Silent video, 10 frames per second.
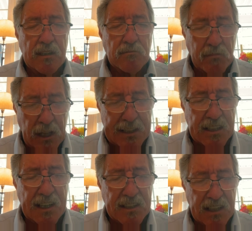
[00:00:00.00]
Bless
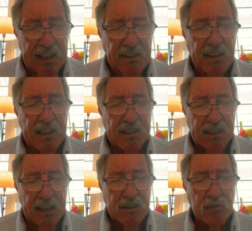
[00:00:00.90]
us in this
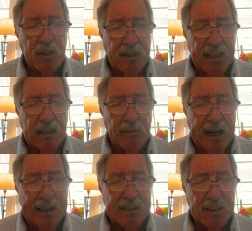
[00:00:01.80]
as we think
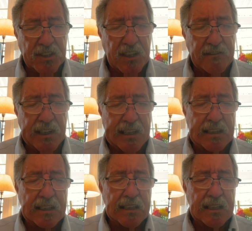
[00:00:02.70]
about it this evening.
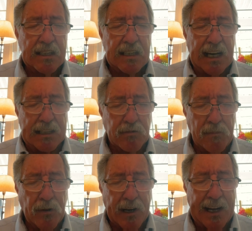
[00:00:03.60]
As we
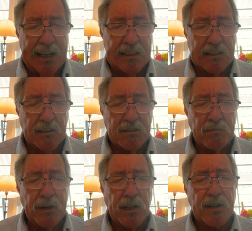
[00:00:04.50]
put our heads on the
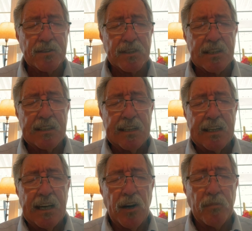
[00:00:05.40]
pillows,
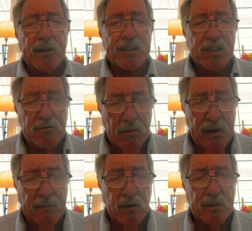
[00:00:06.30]
help us to
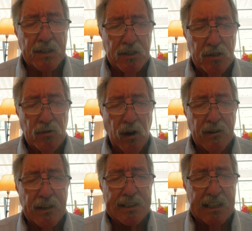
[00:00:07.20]
remember that you
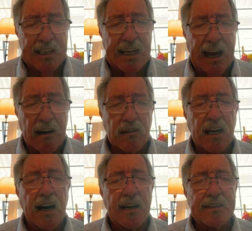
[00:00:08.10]
are indeed our
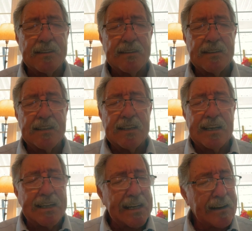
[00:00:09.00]
God.
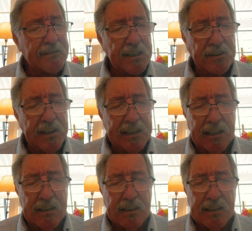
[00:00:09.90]
And everything
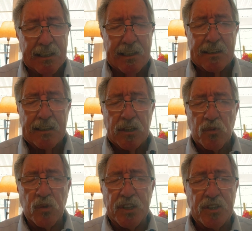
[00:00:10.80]
that
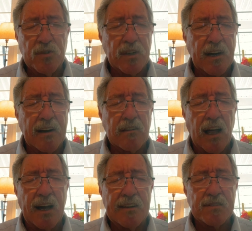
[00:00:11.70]
we do in our
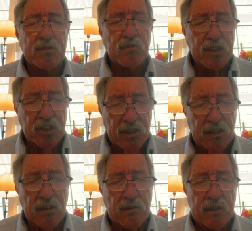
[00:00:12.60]
lives, we should
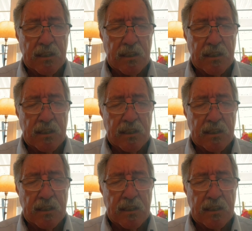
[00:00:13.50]
do.